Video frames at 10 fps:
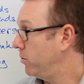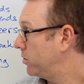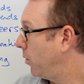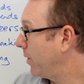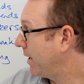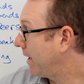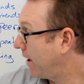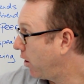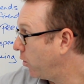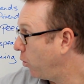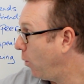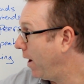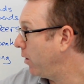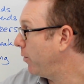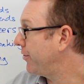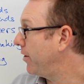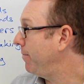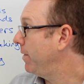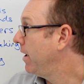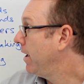So we can get on well with them,